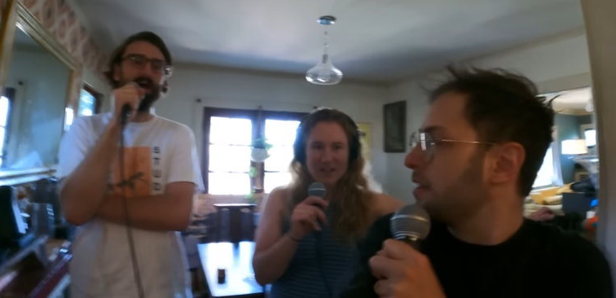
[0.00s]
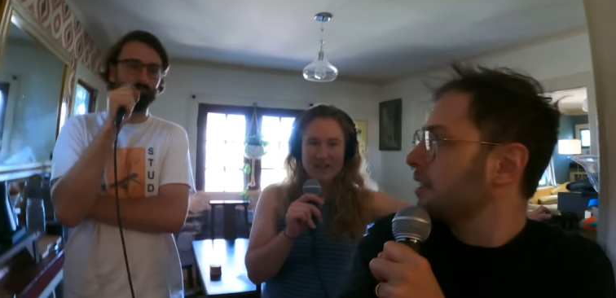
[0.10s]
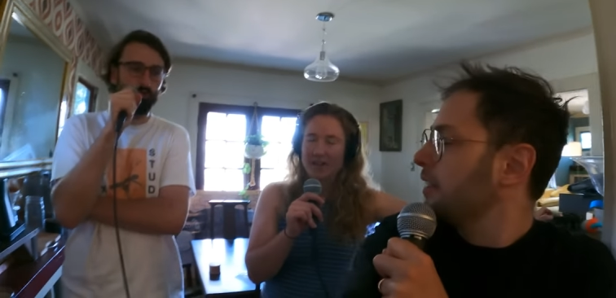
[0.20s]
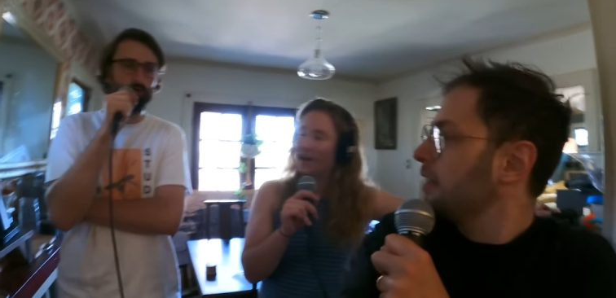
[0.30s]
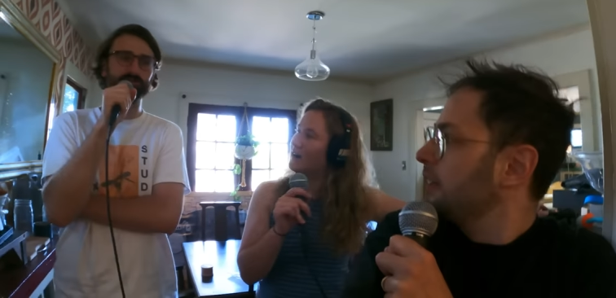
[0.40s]
Speaker 1: That
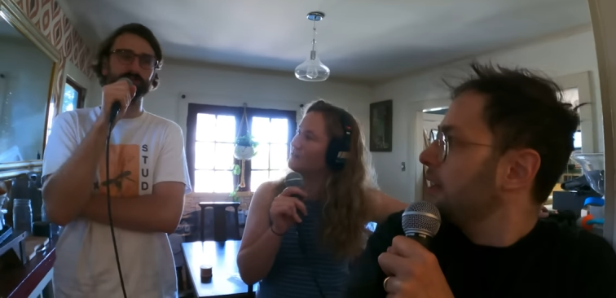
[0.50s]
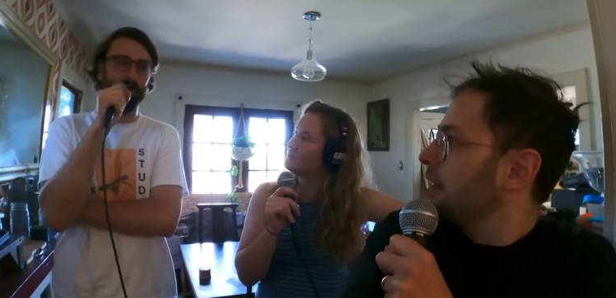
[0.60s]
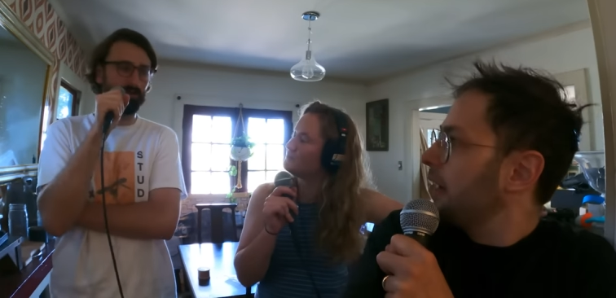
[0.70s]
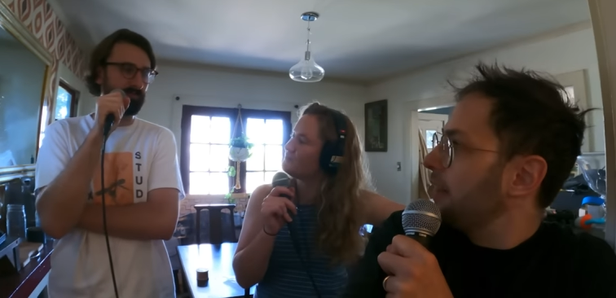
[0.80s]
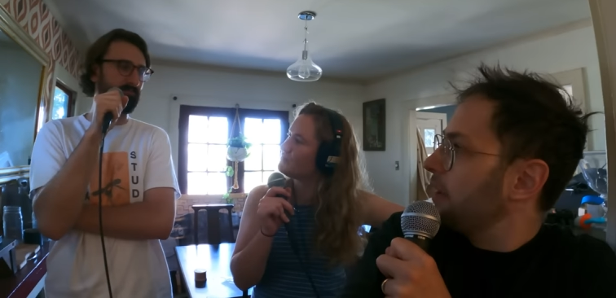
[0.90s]
rules
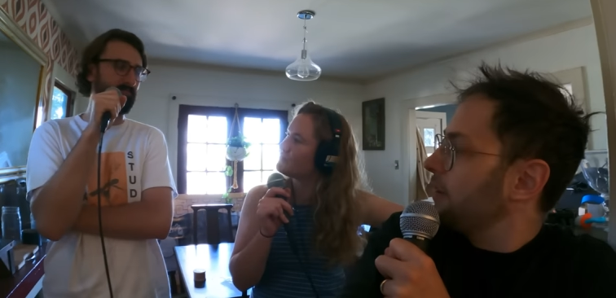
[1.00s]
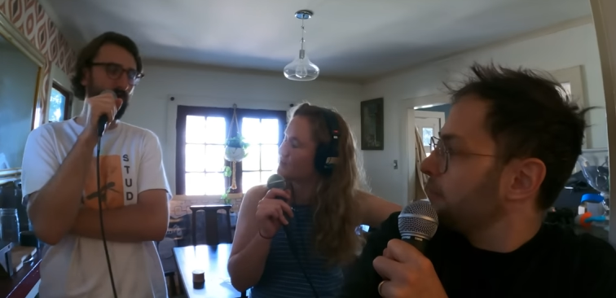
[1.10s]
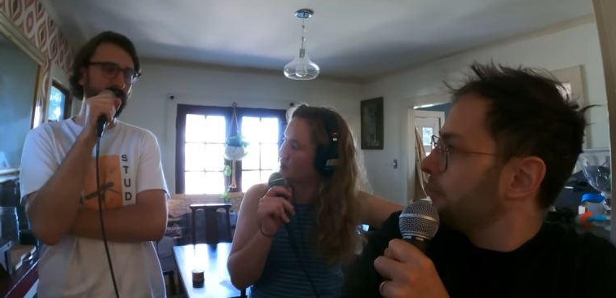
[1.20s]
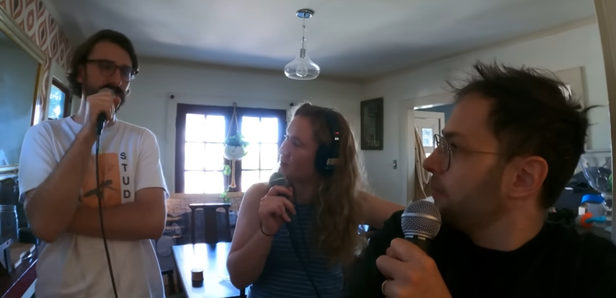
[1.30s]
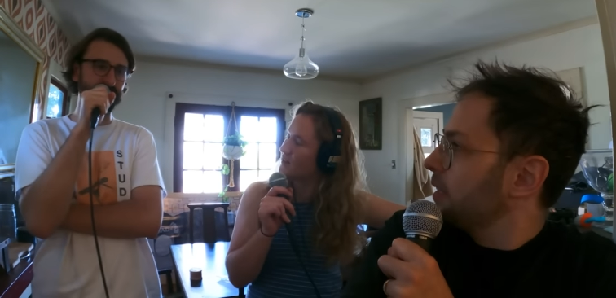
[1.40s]
though, because the
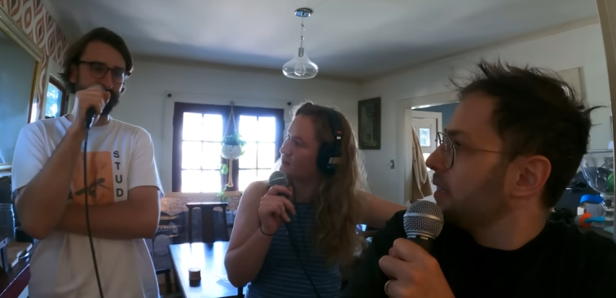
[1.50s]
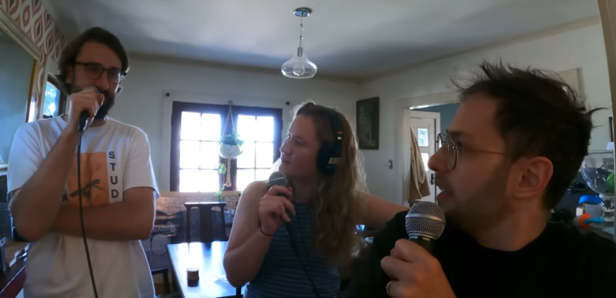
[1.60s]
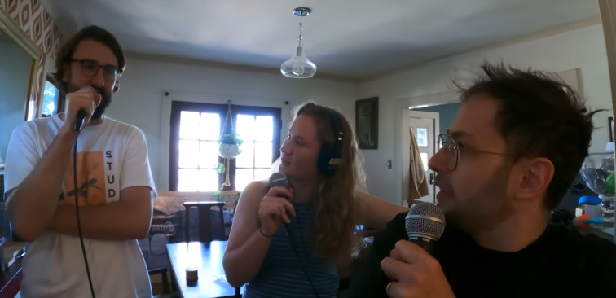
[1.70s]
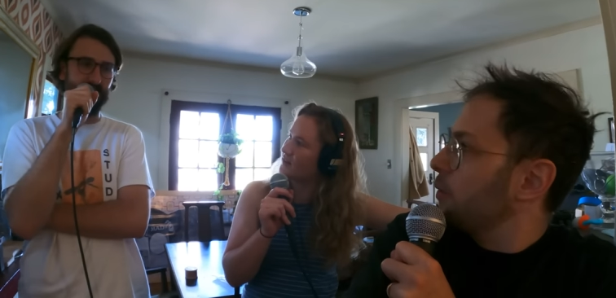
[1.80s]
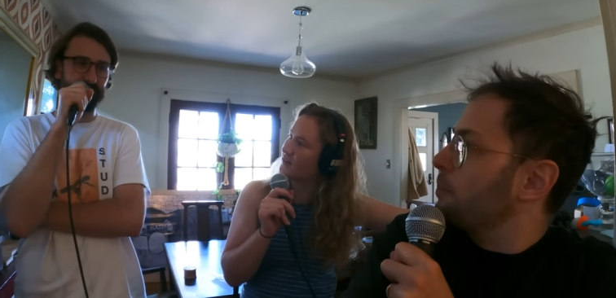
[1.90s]
boat is good to have.
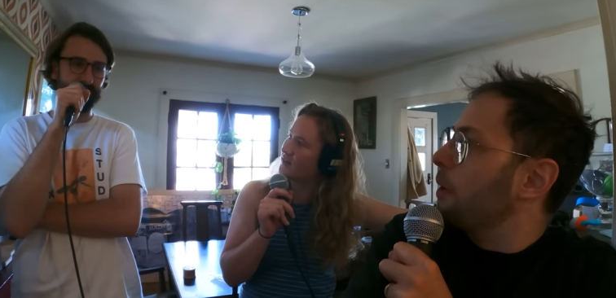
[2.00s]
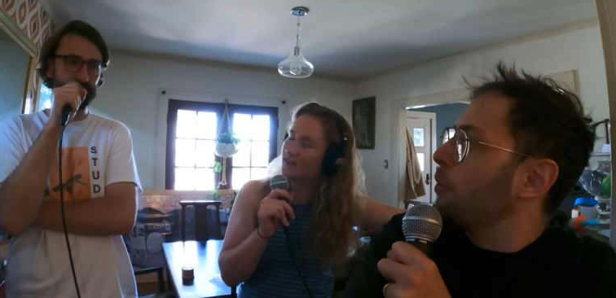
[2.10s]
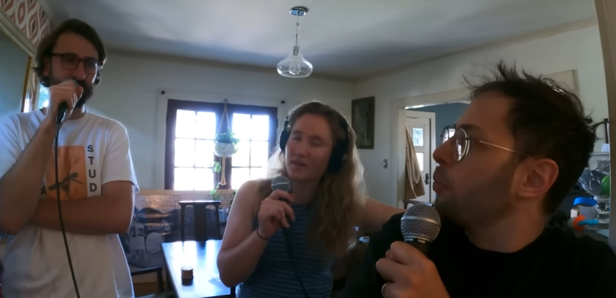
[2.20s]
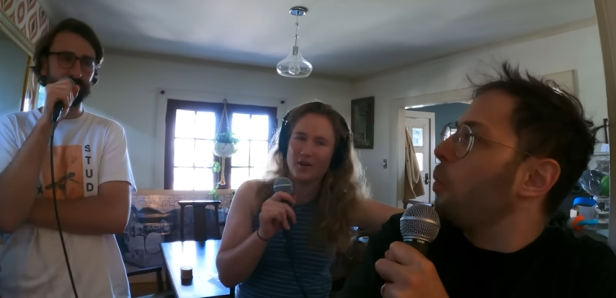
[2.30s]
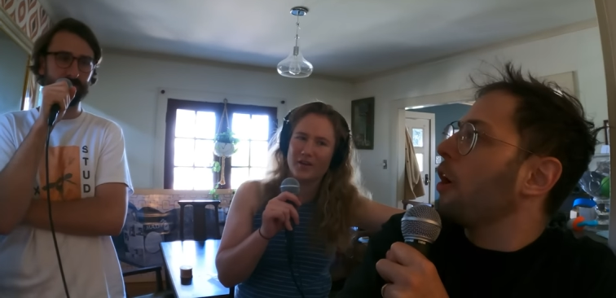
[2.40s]
And they were
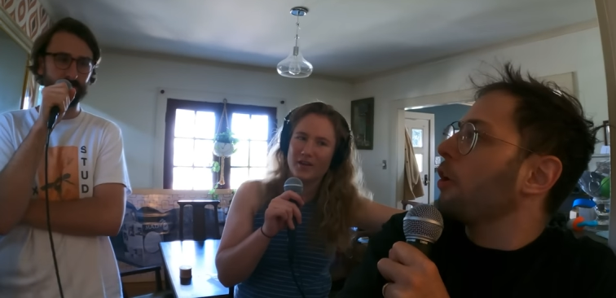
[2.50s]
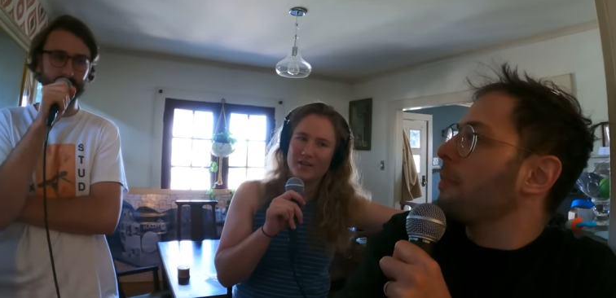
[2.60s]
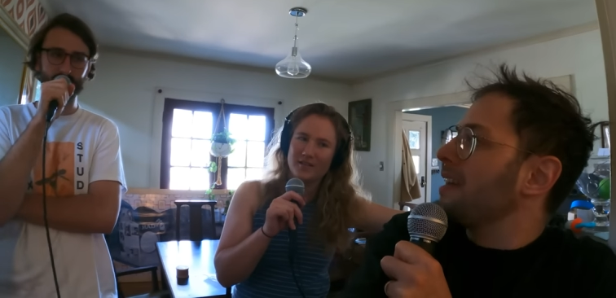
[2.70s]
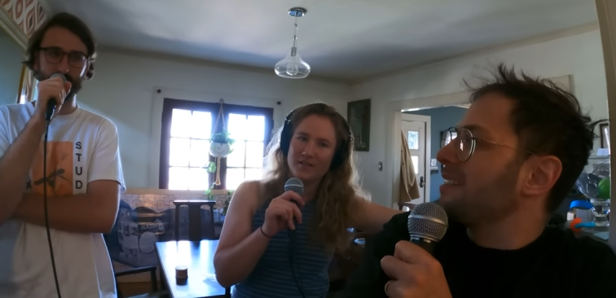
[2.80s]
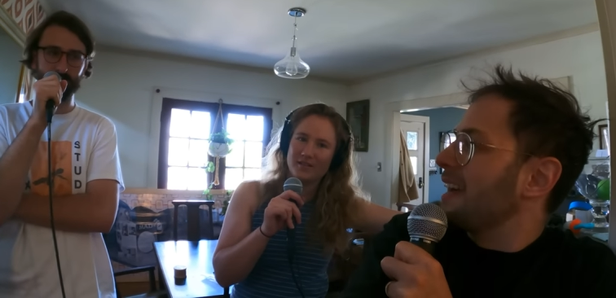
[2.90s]
both water
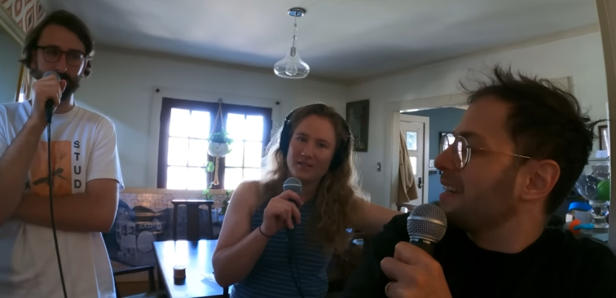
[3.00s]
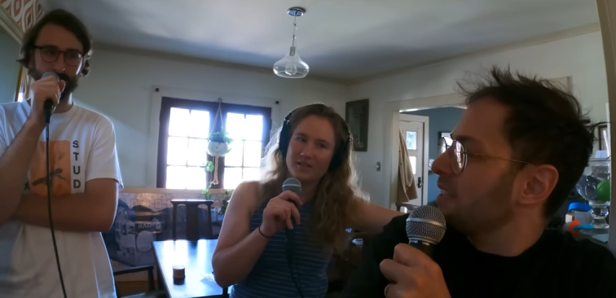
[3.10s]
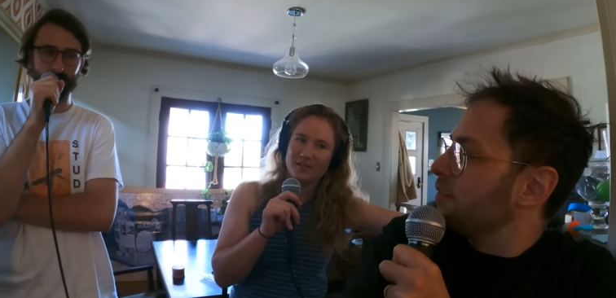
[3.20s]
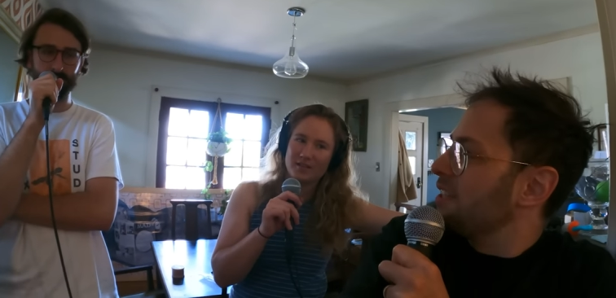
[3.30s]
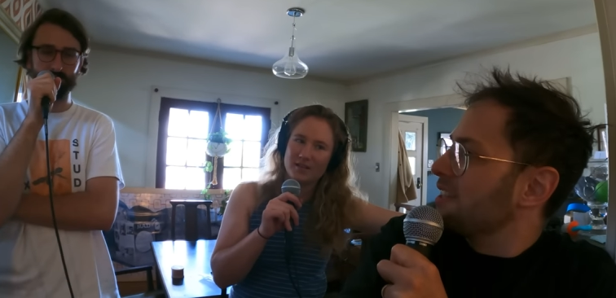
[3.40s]
based
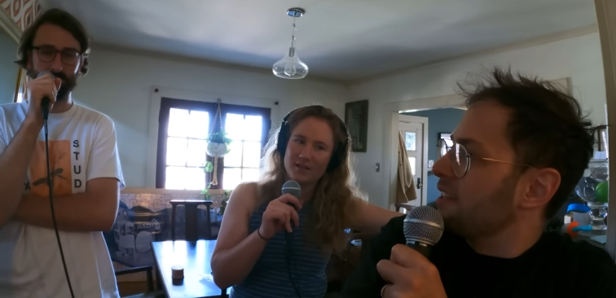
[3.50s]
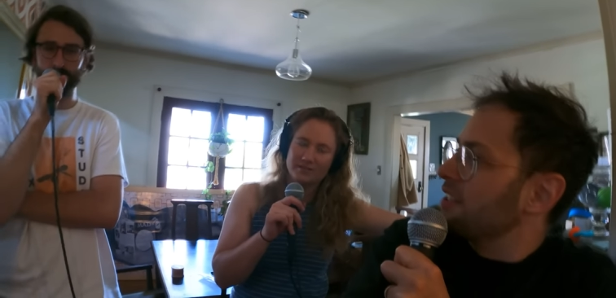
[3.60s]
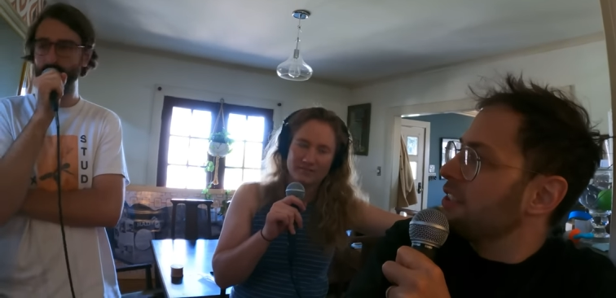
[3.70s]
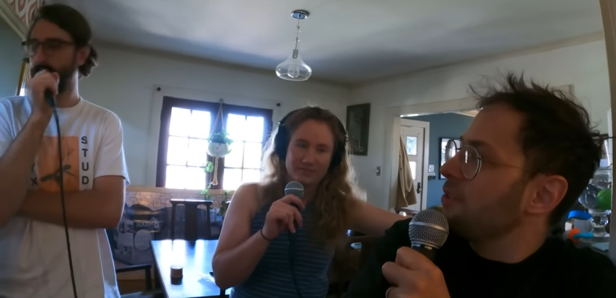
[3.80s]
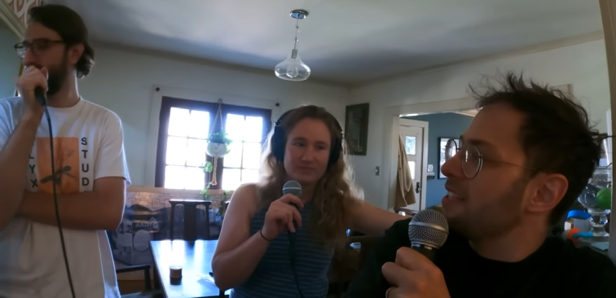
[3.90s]
activities, and I'll
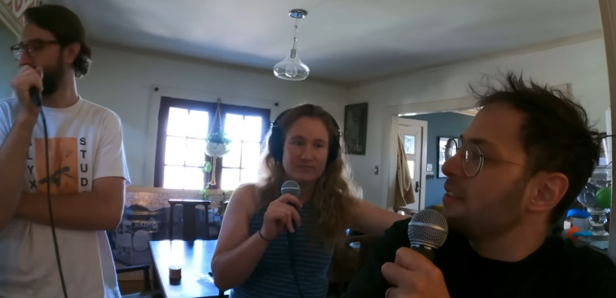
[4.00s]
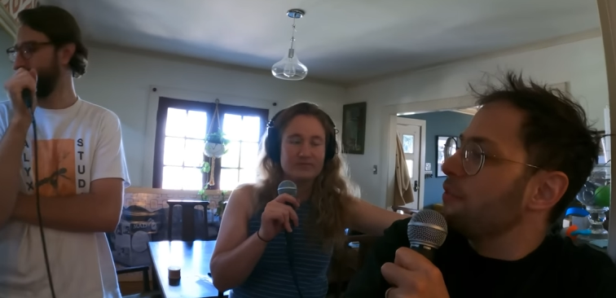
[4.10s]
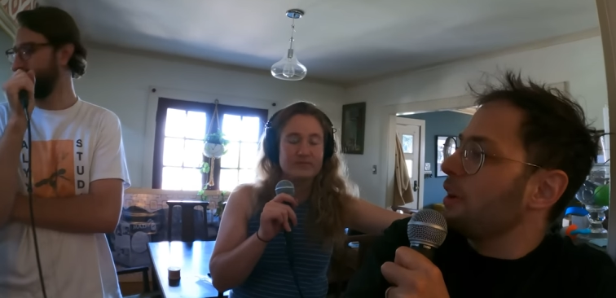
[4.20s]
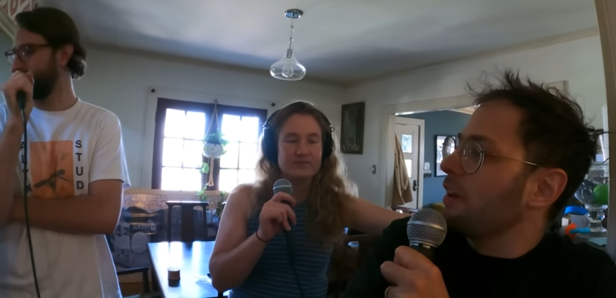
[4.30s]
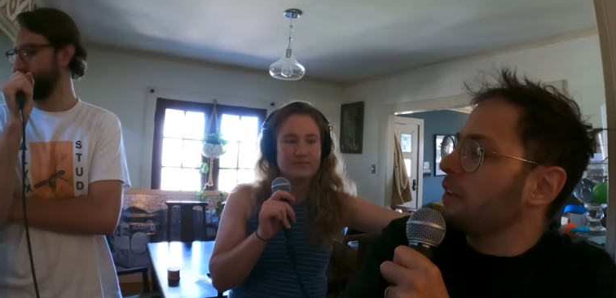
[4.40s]
tell you, I did
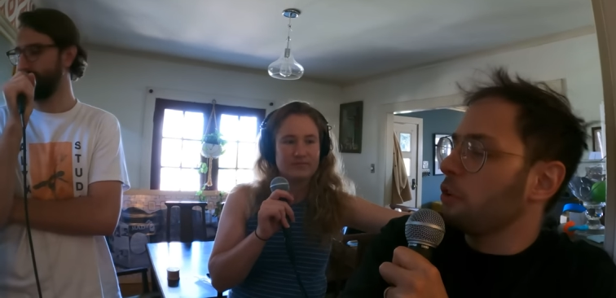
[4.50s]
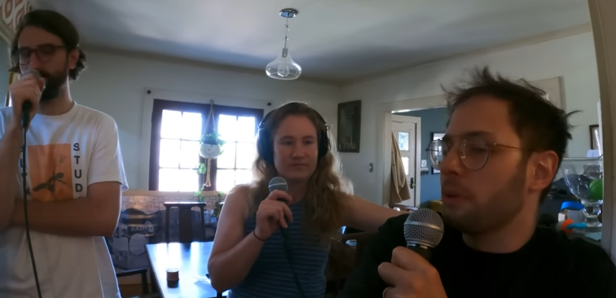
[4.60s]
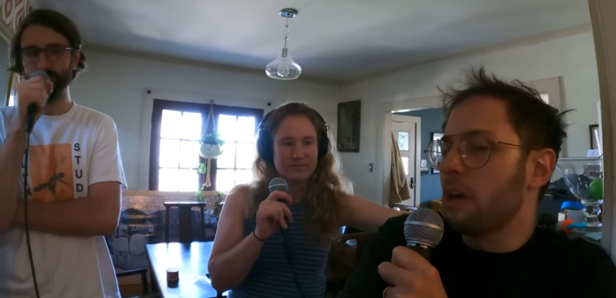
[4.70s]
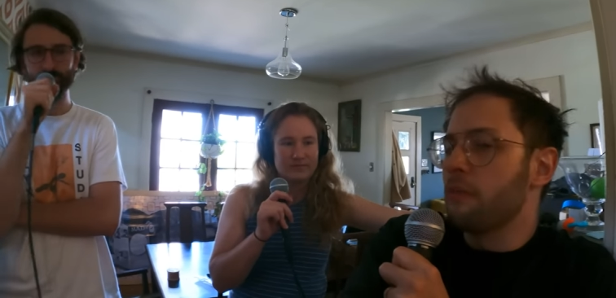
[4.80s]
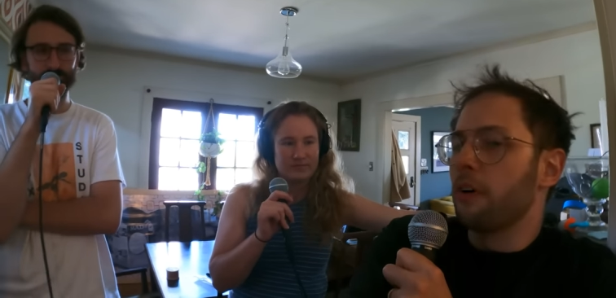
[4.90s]
very little,
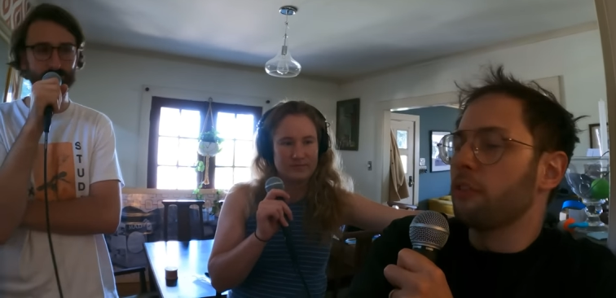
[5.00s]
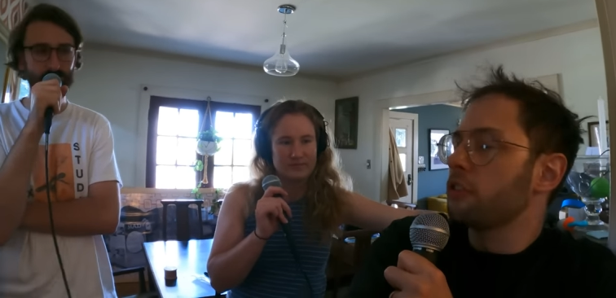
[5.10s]
but I felt